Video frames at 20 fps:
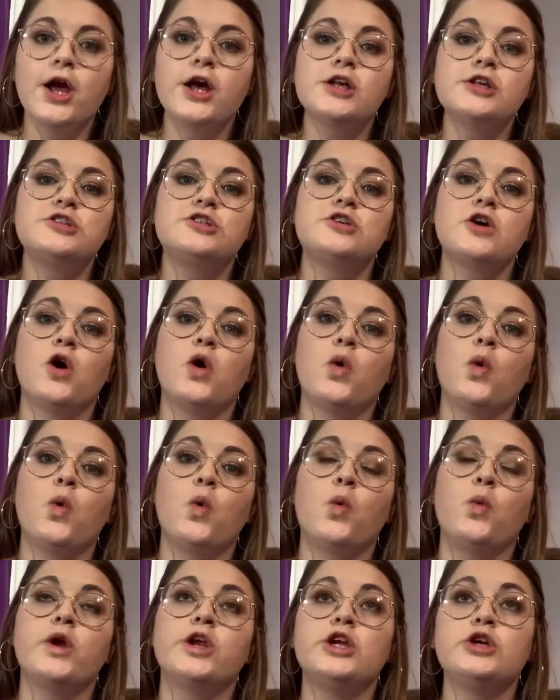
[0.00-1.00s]
So
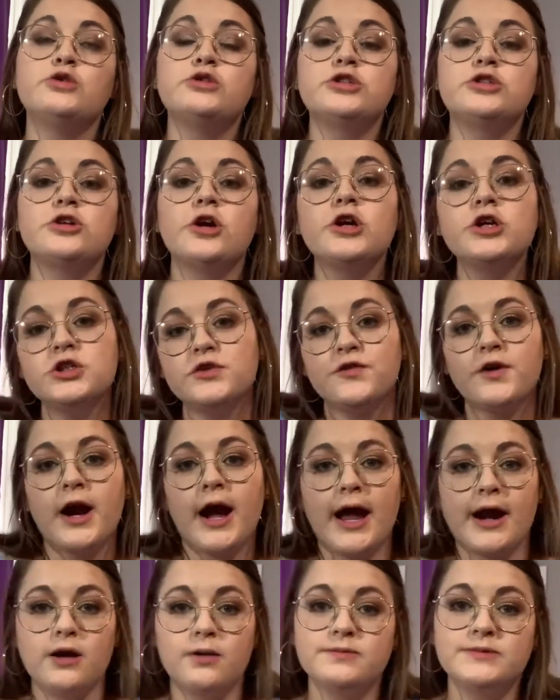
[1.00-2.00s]
when you search for
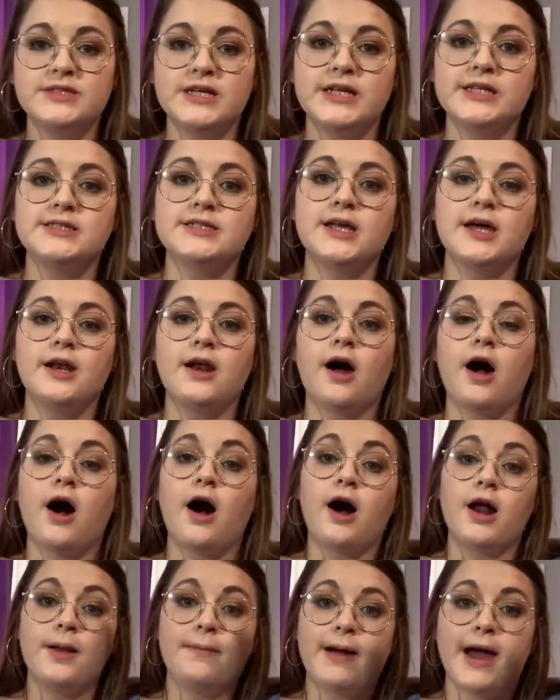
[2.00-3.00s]
items, it's gonna
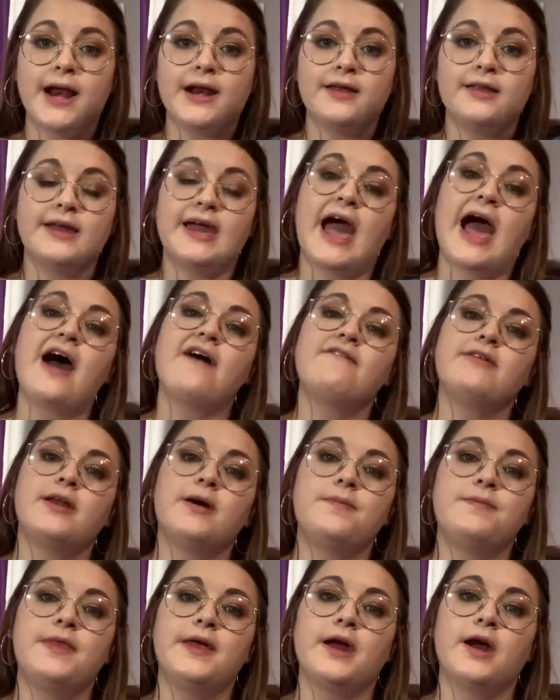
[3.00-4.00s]
automatically have it
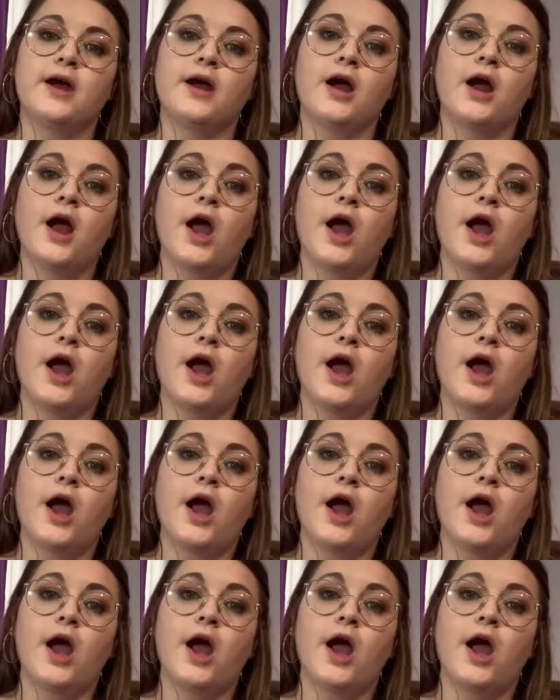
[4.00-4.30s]
up there